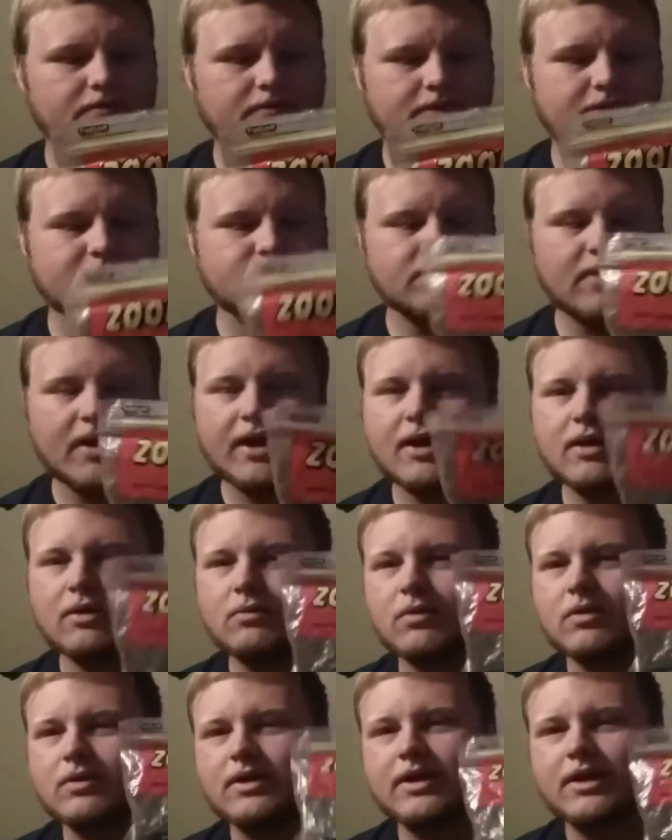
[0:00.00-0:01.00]
These right here
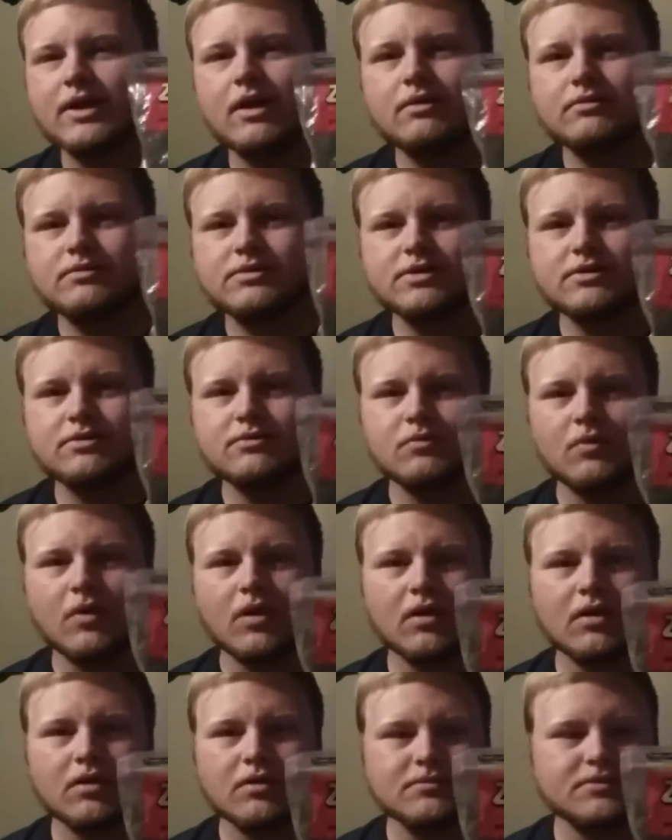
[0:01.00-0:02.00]
were the go-to
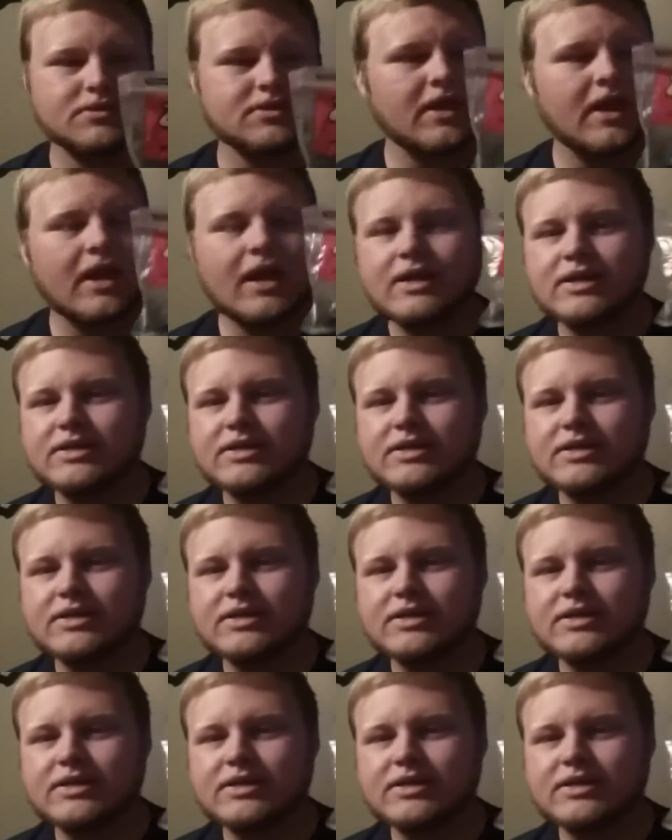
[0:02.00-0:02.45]
worms.